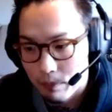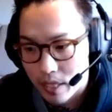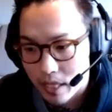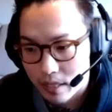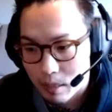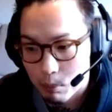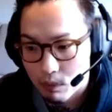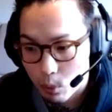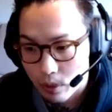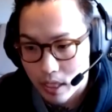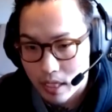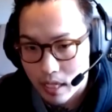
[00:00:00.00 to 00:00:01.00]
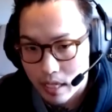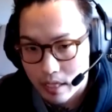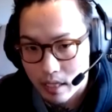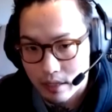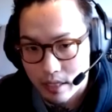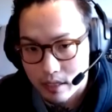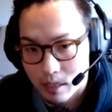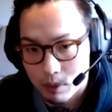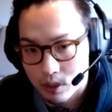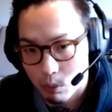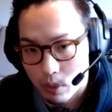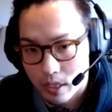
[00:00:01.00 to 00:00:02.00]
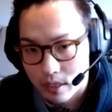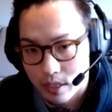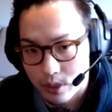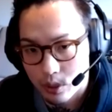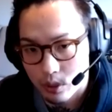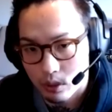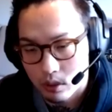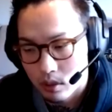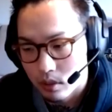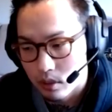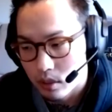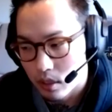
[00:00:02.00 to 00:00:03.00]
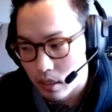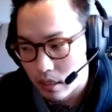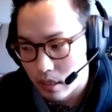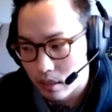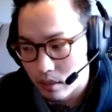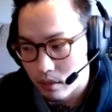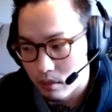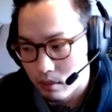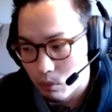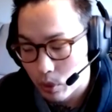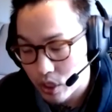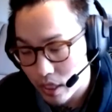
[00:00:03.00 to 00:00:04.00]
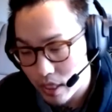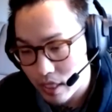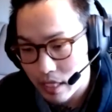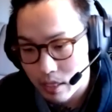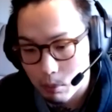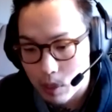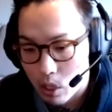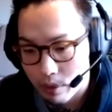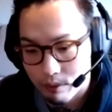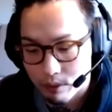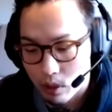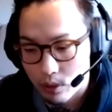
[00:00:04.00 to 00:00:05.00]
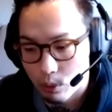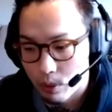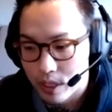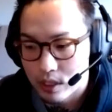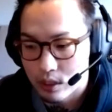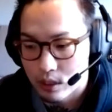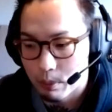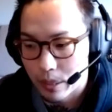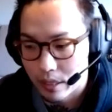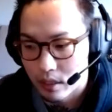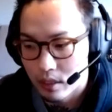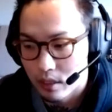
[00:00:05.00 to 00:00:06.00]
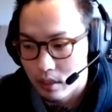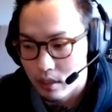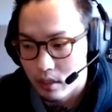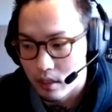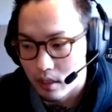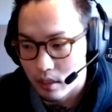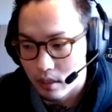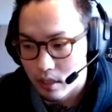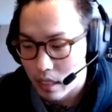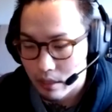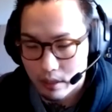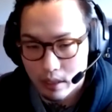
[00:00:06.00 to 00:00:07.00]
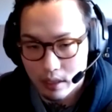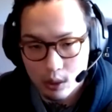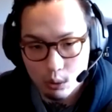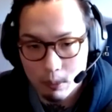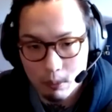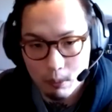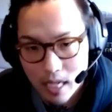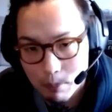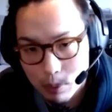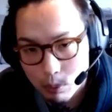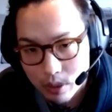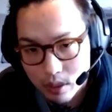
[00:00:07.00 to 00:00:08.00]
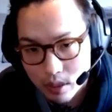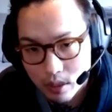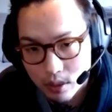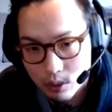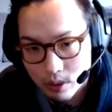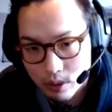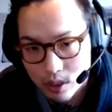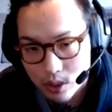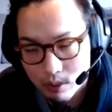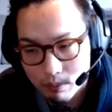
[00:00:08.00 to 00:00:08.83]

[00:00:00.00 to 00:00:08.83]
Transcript: and then before that, I got the acceptance of Weta Digital, uh, which I didn't end up going for other reasons. But uh, yeah, extremely happy with the transition.